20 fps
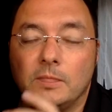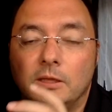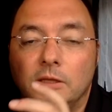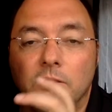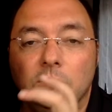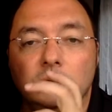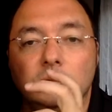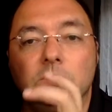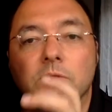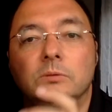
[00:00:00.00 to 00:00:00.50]

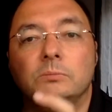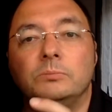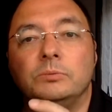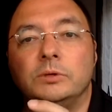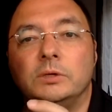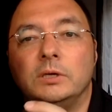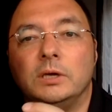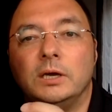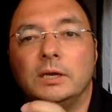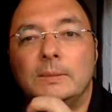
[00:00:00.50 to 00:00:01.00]
you can
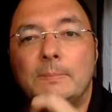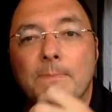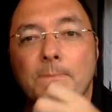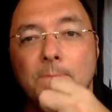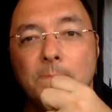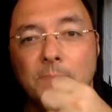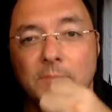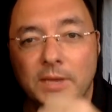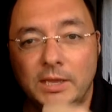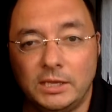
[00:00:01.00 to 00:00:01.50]
bring on
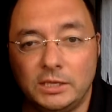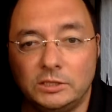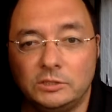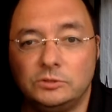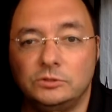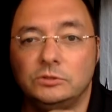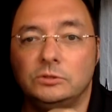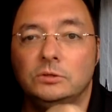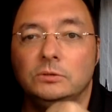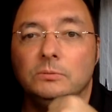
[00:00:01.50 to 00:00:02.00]

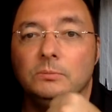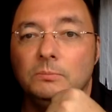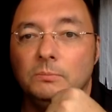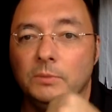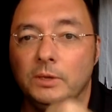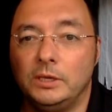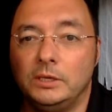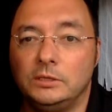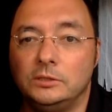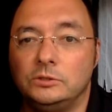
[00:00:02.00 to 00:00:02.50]
major
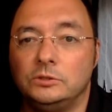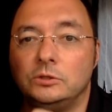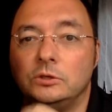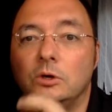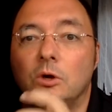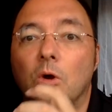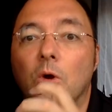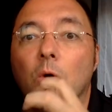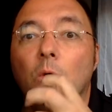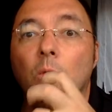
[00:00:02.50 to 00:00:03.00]

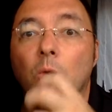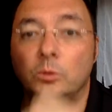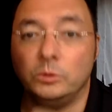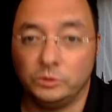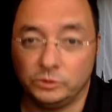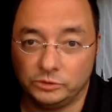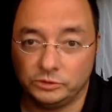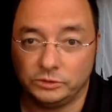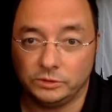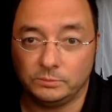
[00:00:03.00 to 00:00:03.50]

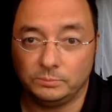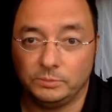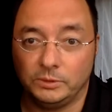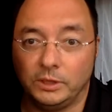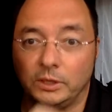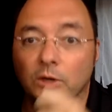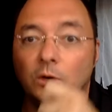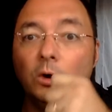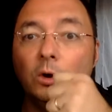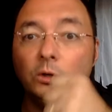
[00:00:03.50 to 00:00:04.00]
ownership
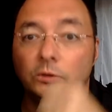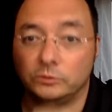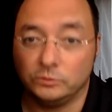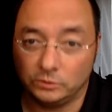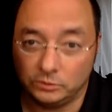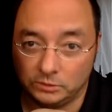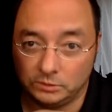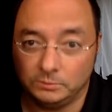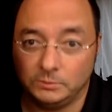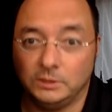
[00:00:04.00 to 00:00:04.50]
and
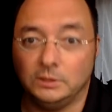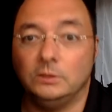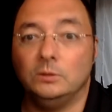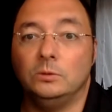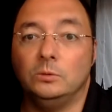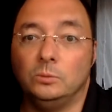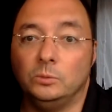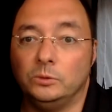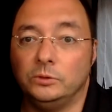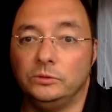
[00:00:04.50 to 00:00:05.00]
autonomy
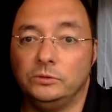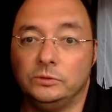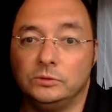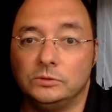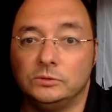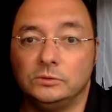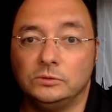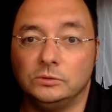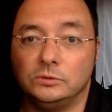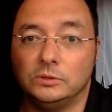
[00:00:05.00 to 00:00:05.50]
with your
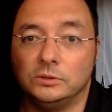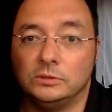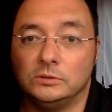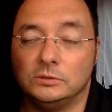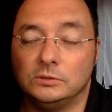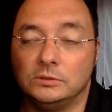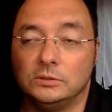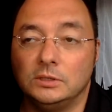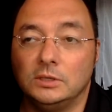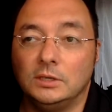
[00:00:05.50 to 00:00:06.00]

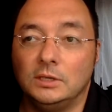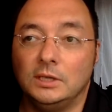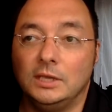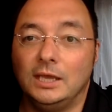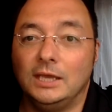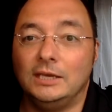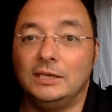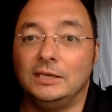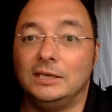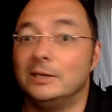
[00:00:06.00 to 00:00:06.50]
students.
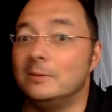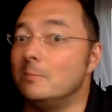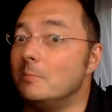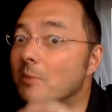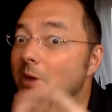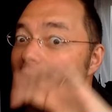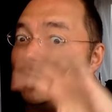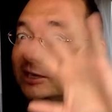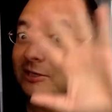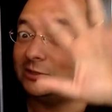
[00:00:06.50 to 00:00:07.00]
And again,
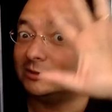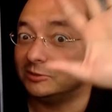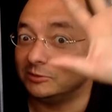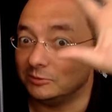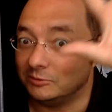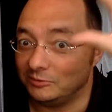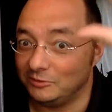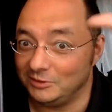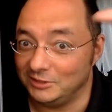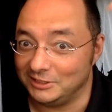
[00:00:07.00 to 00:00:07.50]
magical
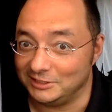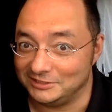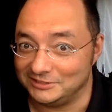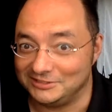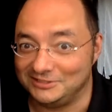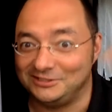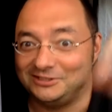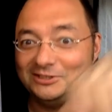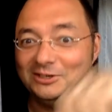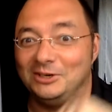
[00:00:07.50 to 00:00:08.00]
things
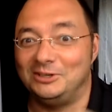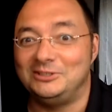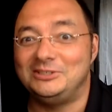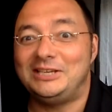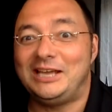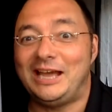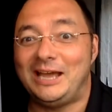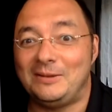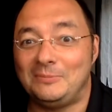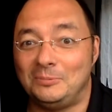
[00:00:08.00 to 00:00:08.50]
start to
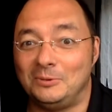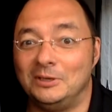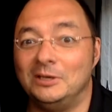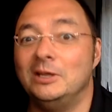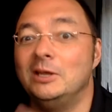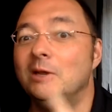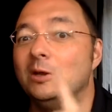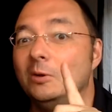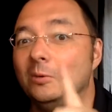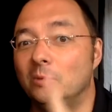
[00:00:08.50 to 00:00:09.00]
happen
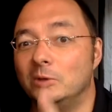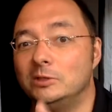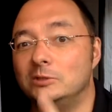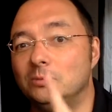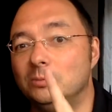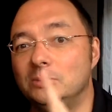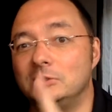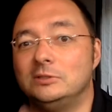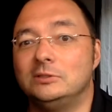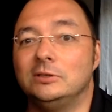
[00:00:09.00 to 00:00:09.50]

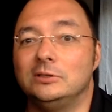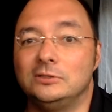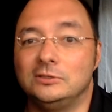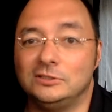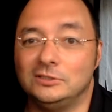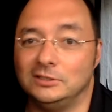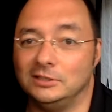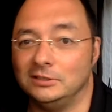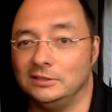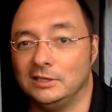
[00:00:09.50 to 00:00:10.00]
once we start
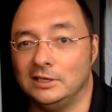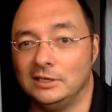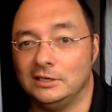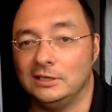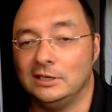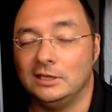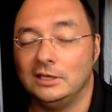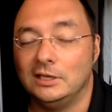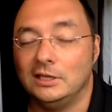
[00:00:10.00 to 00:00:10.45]
seeing that